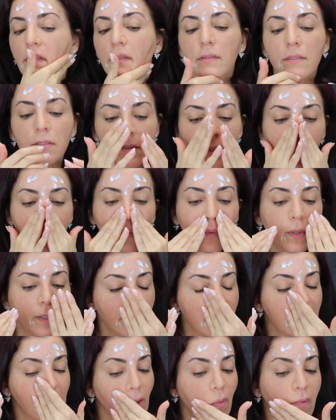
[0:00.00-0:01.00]
So
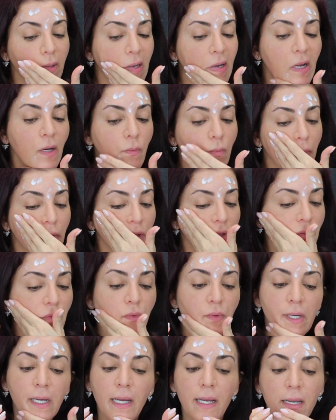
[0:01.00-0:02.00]
what's going on with
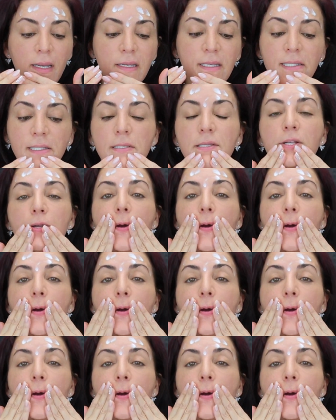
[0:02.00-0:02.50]
you guys?